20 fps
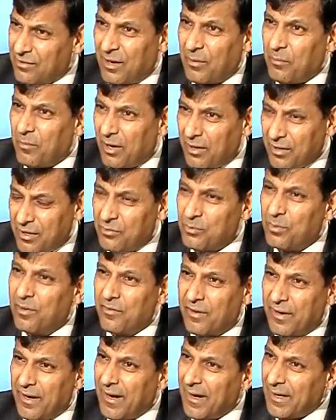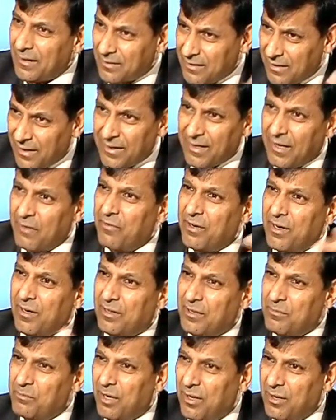Our markets will react like every
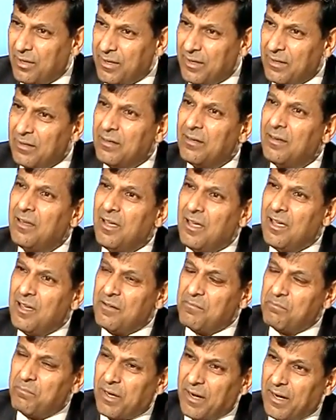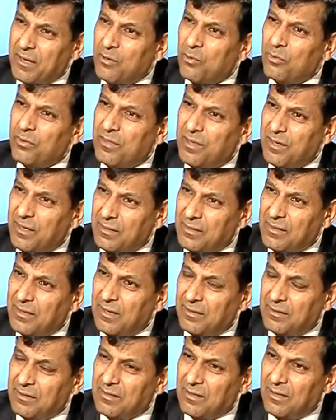other market, but I don't think
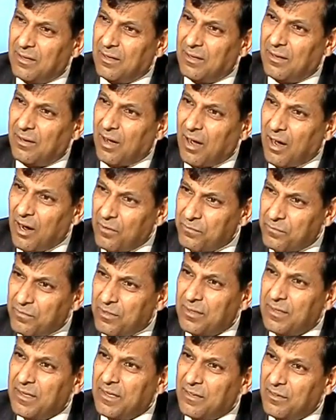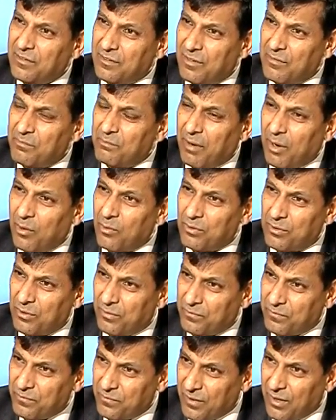that after the initial bout
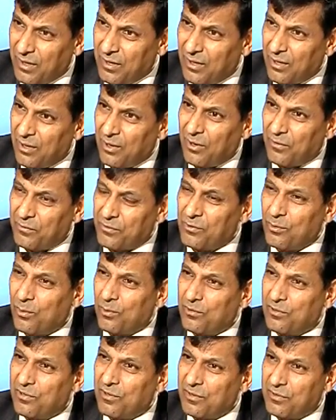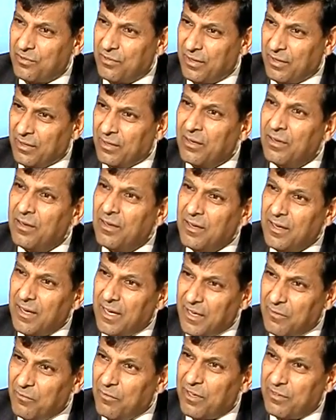of soul searching,
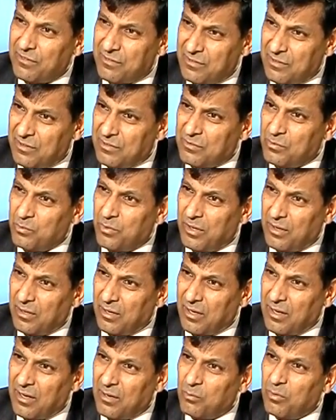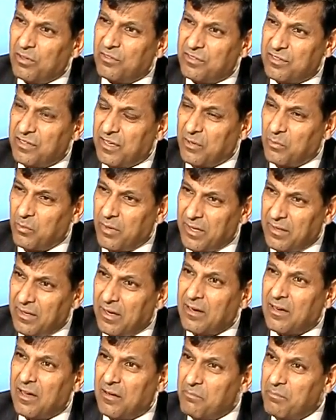investors will stay away. They'll
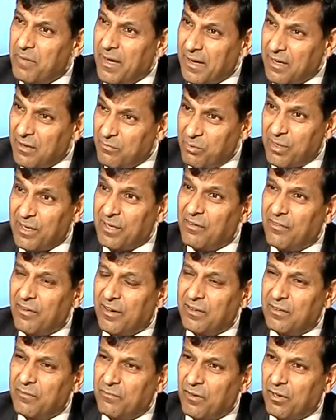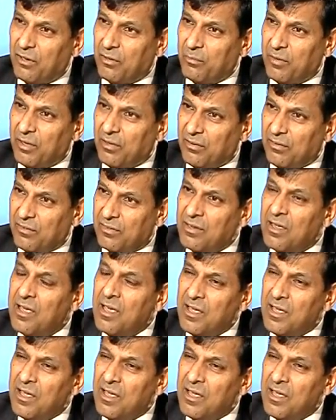come back if we can create the fundamentals.